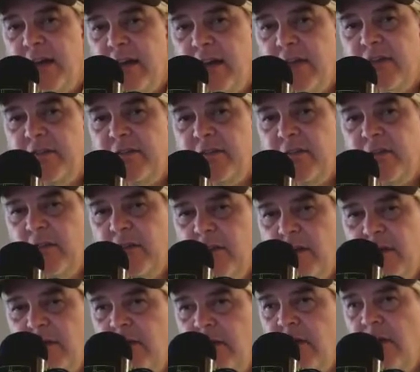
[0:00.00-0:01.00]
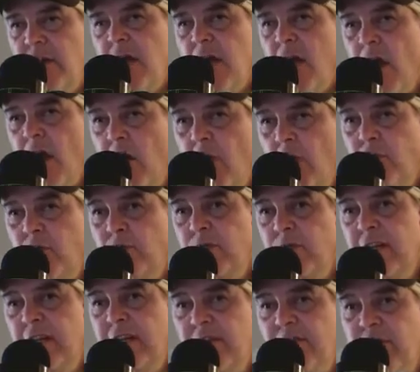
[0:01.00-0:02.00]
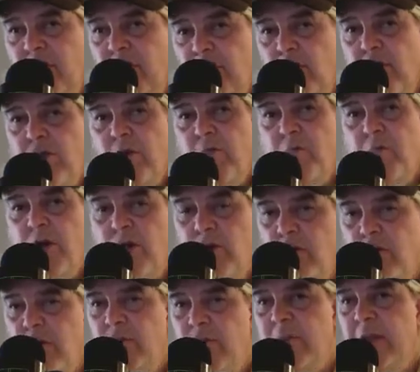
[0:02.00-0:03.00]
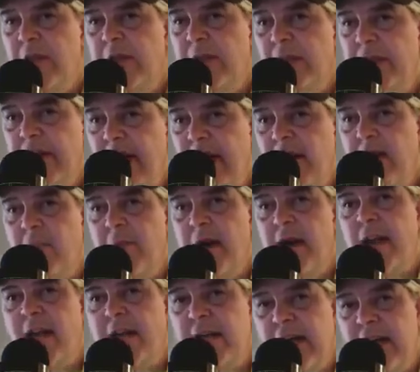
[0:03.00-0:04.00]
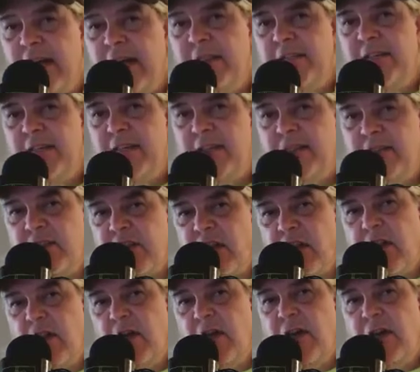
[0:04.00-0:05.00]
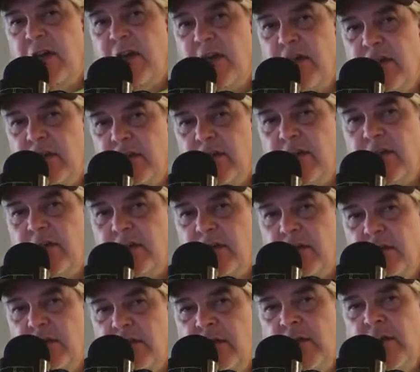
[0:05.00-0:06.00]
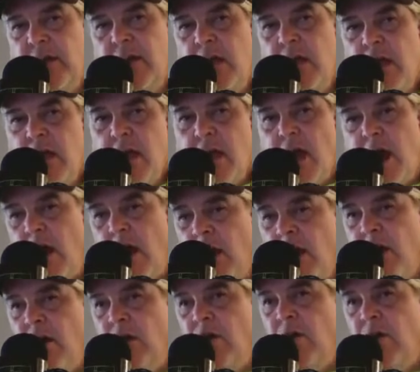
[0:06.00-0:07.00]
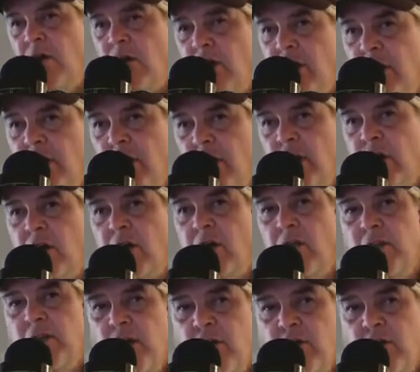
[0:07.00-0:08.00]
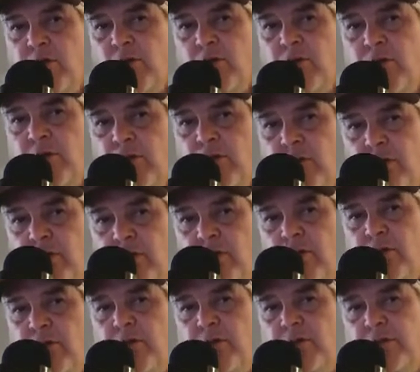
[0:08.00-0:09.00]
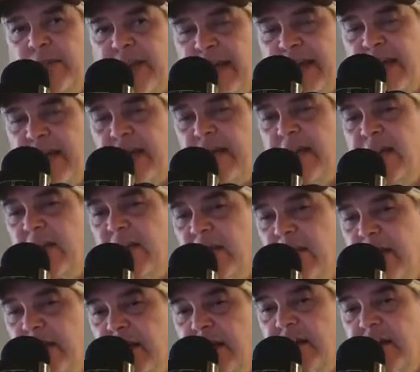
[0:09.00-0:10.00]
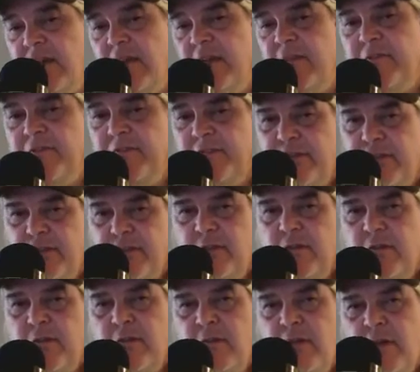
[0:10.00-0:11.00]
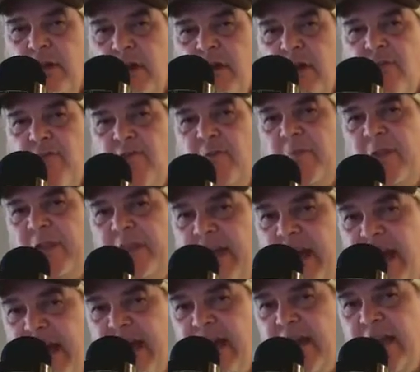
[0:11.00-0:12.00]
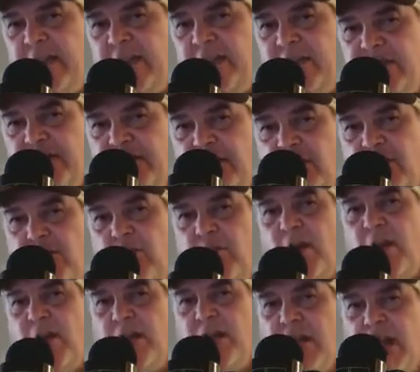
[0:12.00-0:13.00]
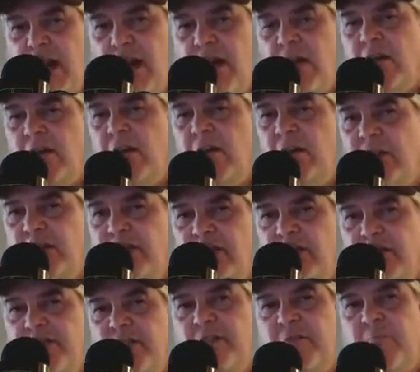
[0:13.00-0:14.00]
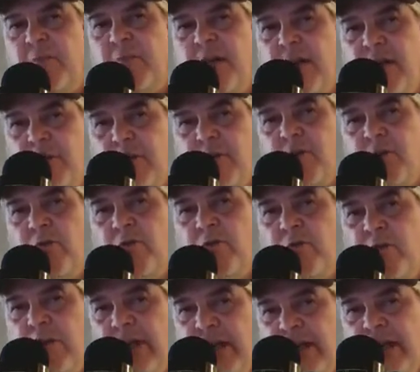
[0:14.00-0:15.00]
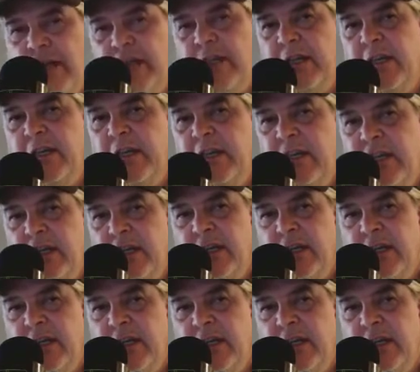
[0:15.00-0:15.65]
eyes only for a moment, now my content's gone. All those gifts from the Daz Store are gone, just a memory.